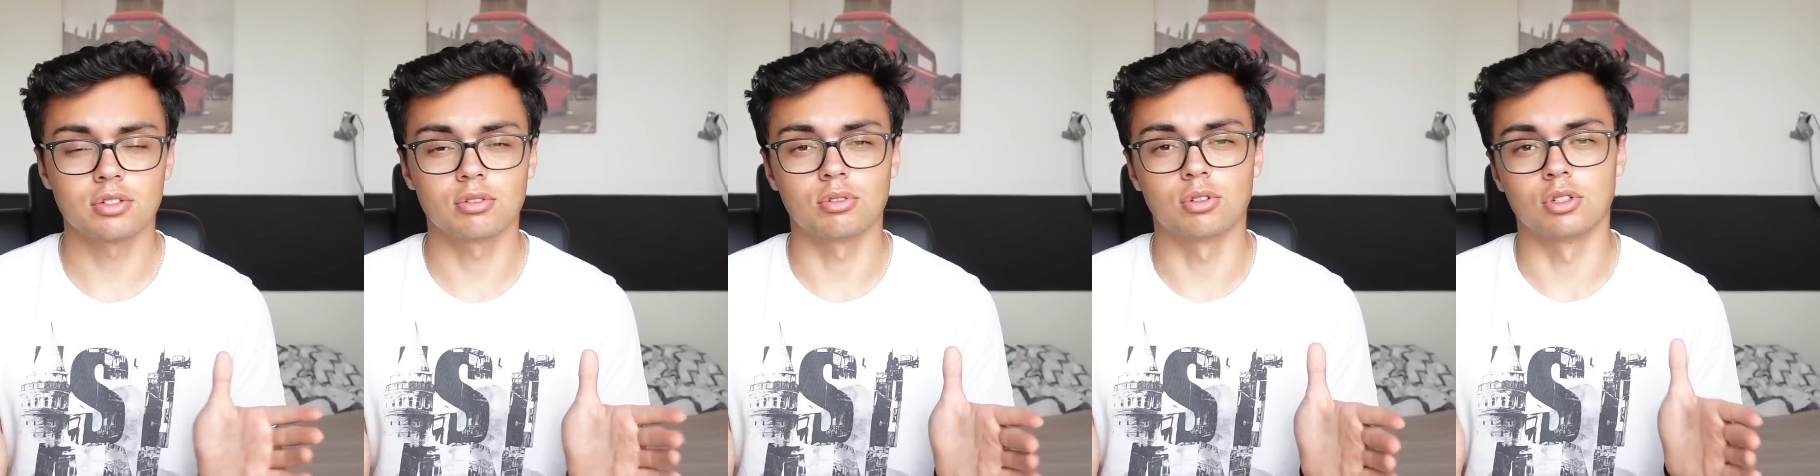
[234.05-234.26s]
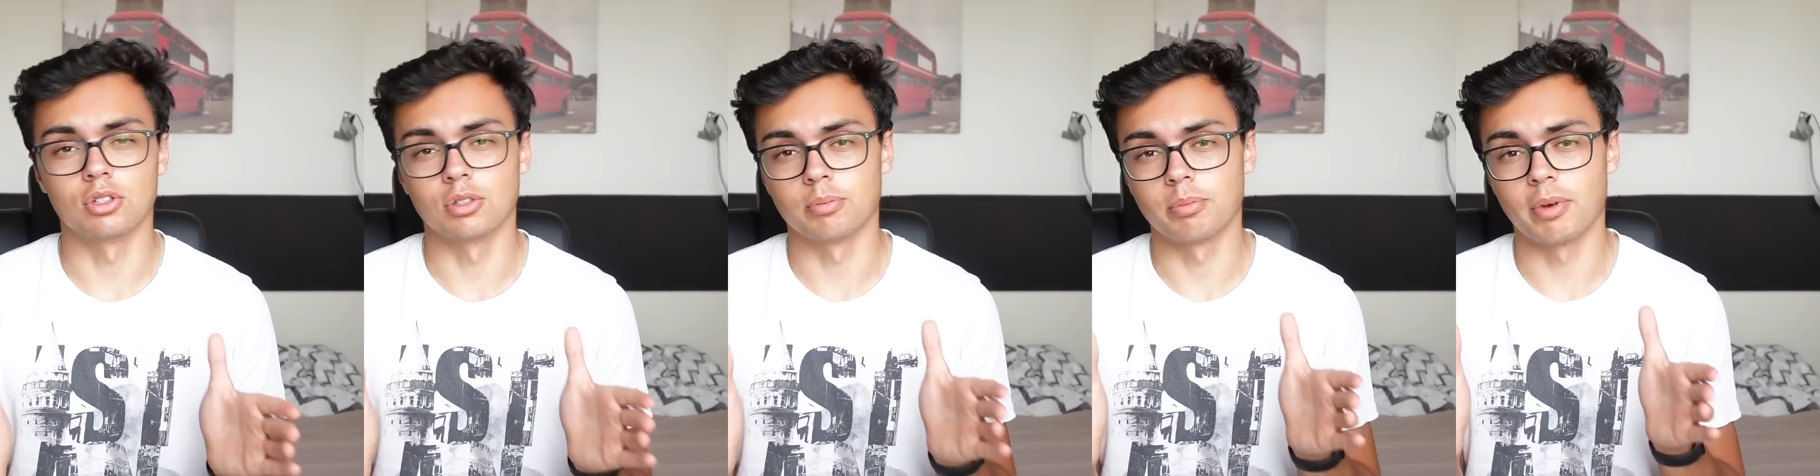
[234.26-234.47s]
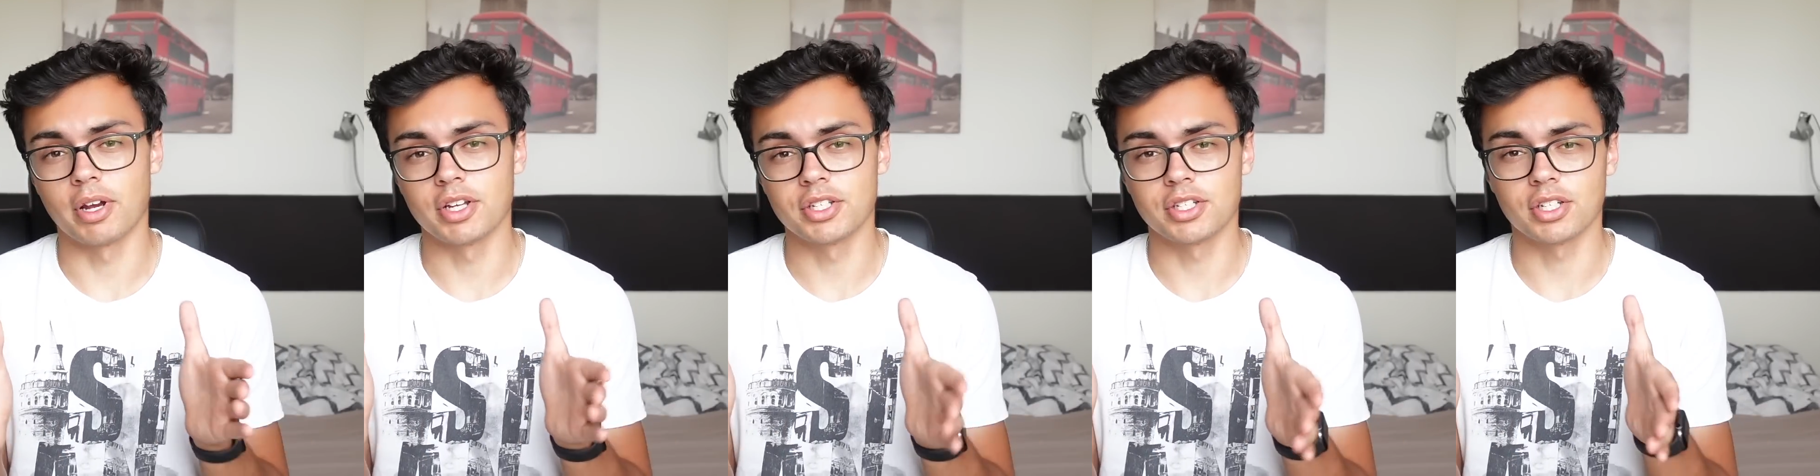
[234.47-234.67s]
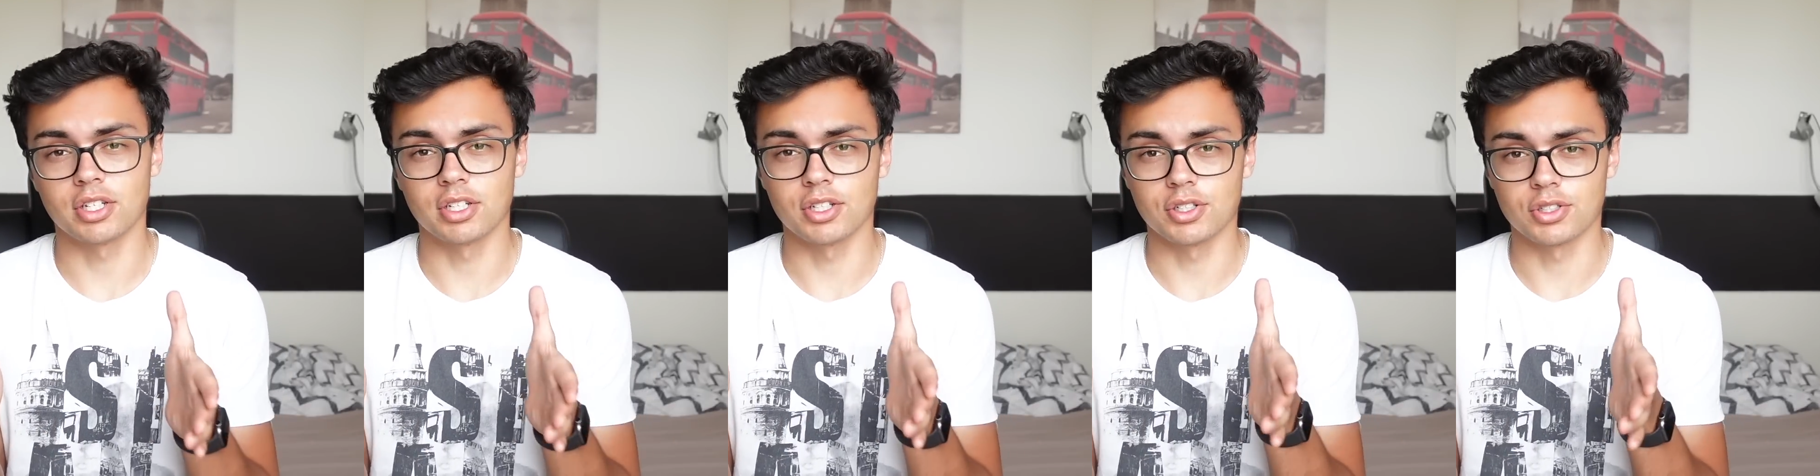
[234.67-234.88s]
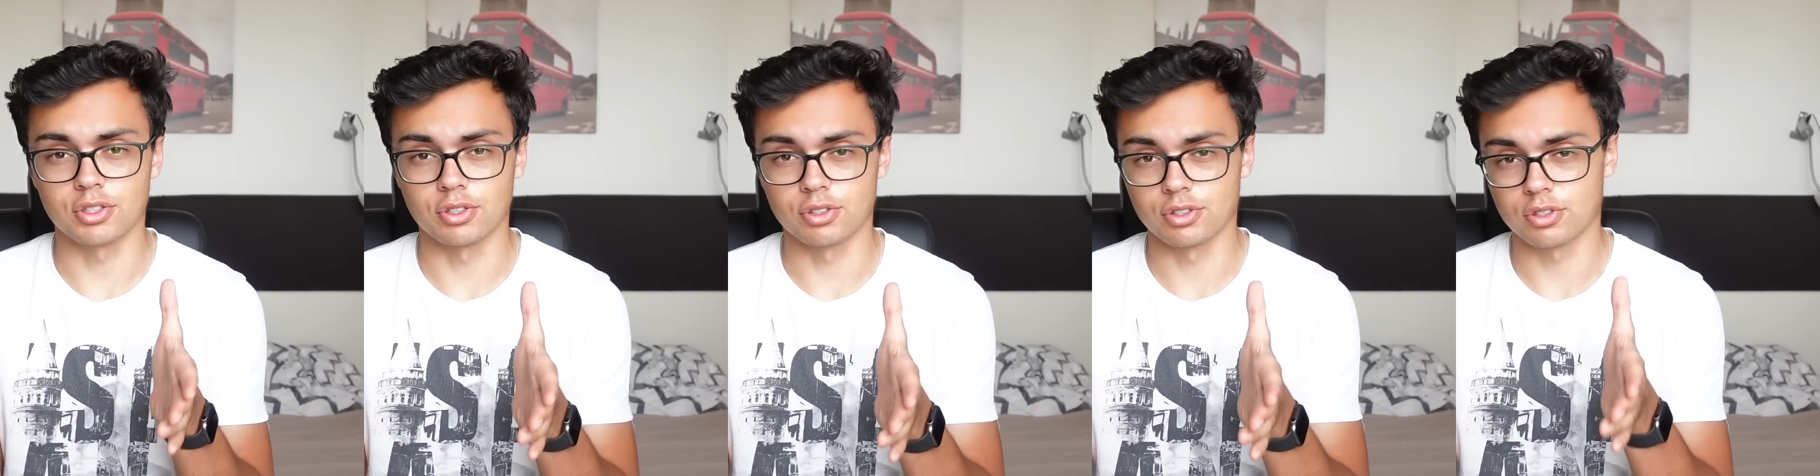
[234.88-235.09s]
or basically
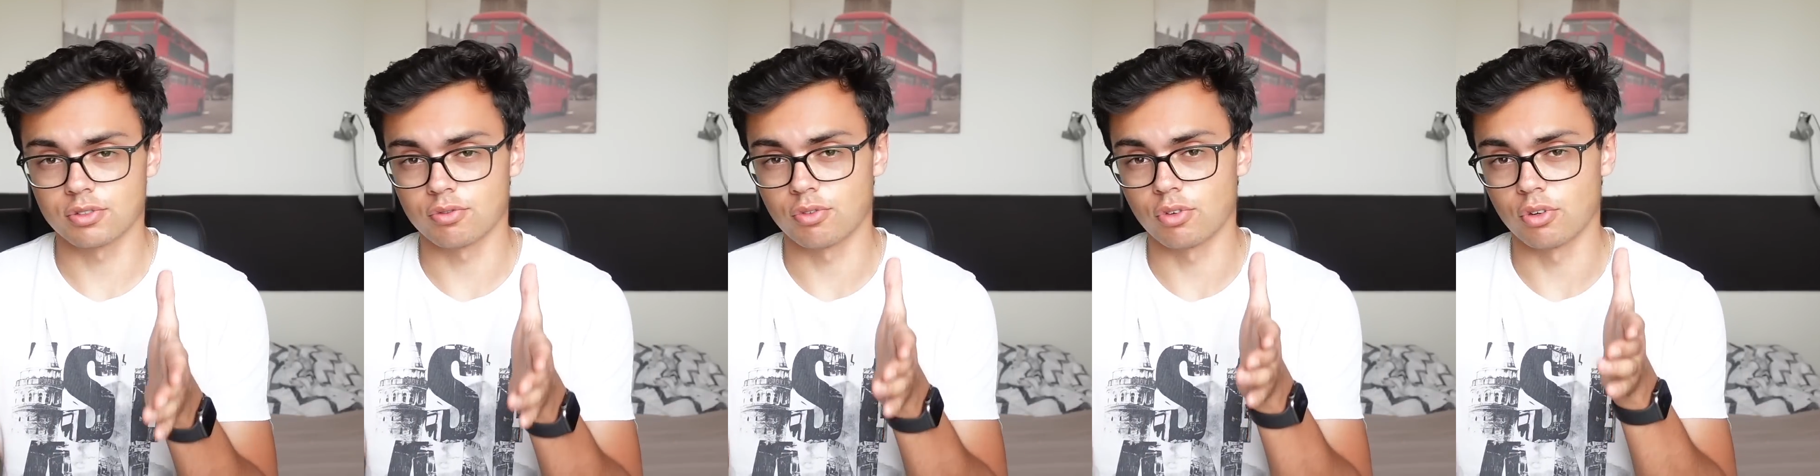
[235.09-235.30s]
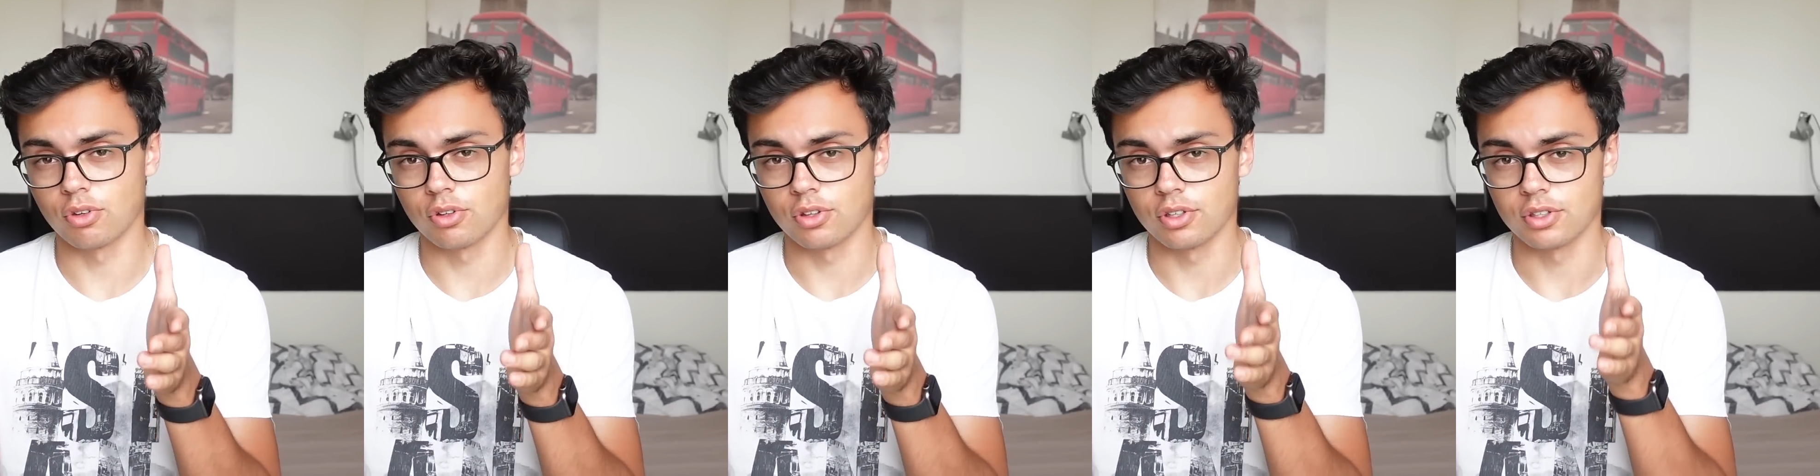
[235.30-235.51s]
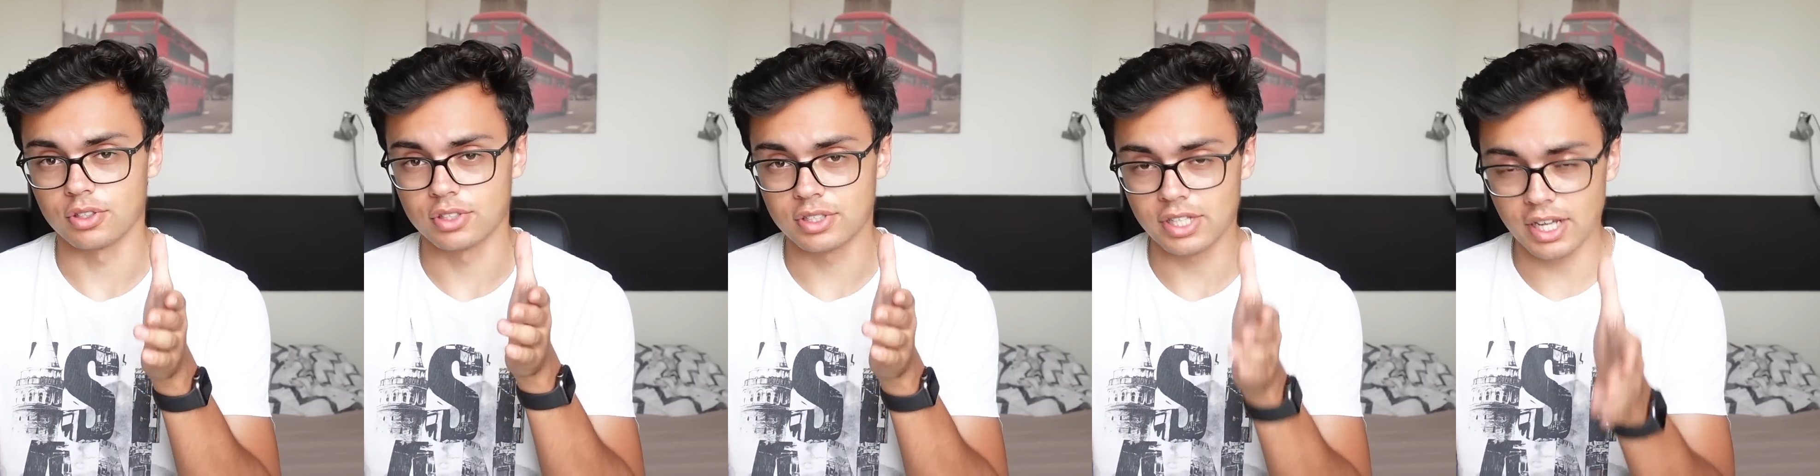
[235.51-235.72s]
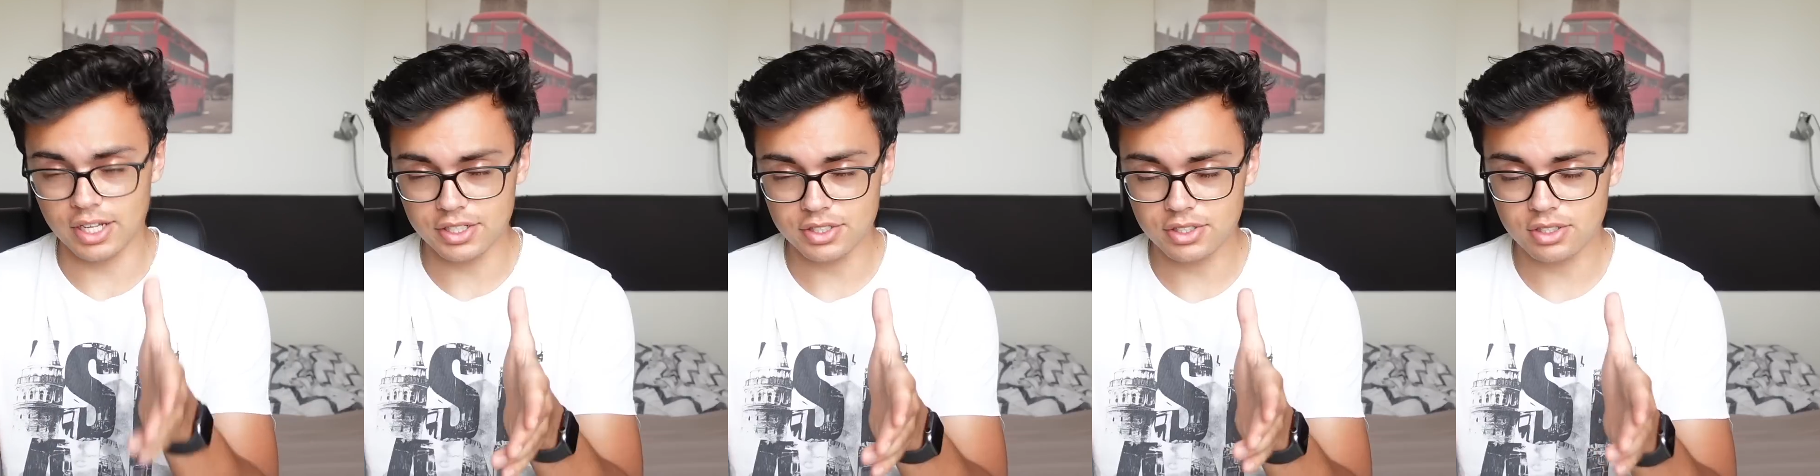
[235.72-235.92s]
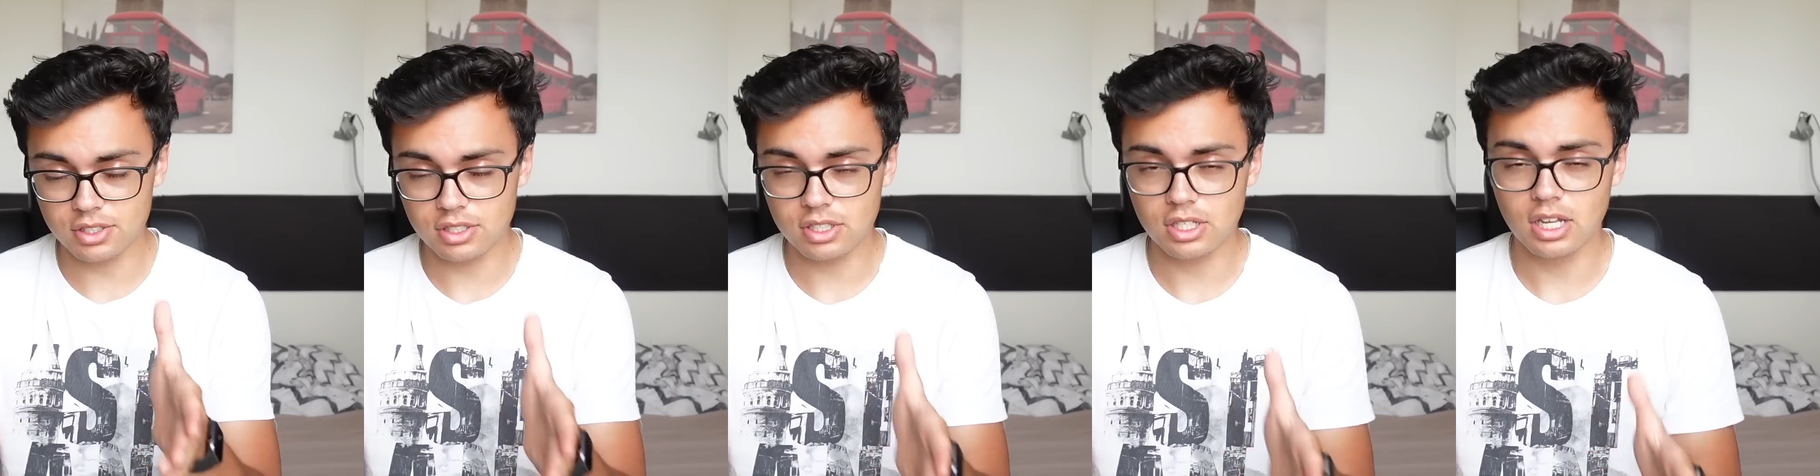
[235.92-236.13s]
just for the
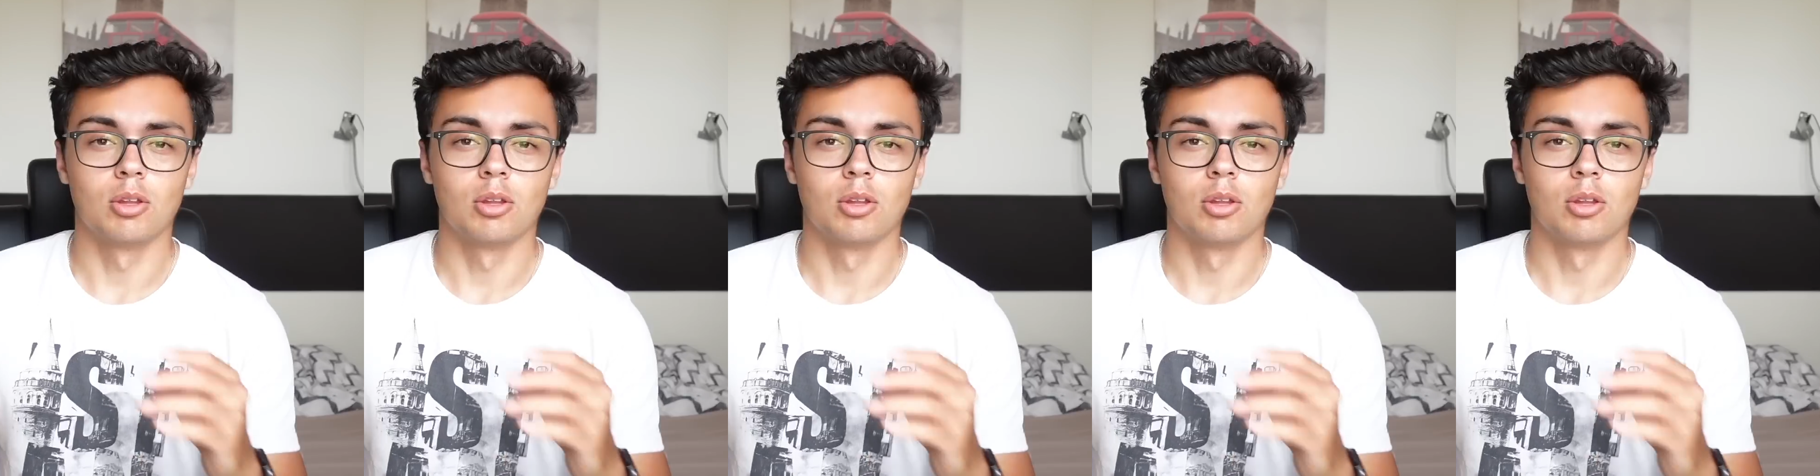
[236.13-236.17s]
tests.